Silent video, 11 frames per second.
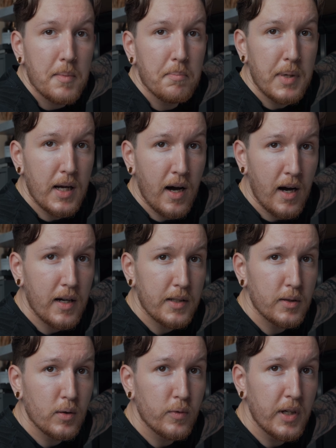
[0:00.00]

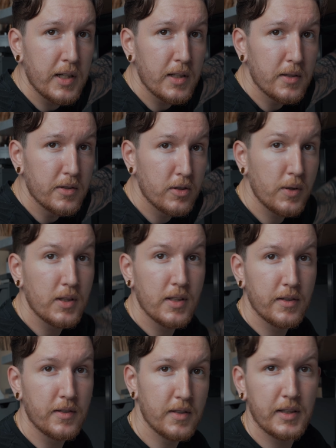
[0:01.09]
behind over here so it
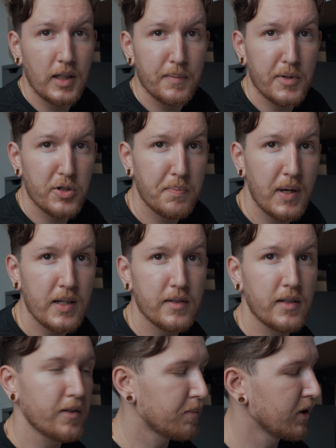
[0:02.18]
doesn't take that much space
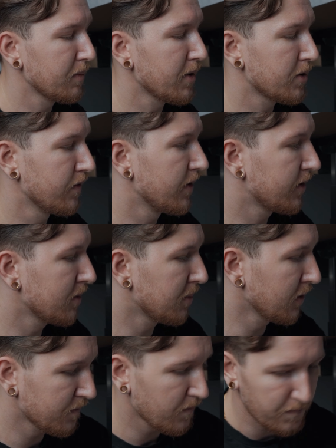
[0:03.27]
and it's pretty much
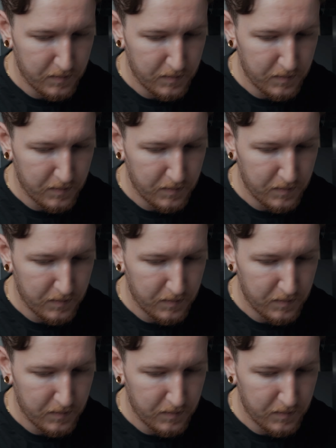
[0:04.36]
invisible.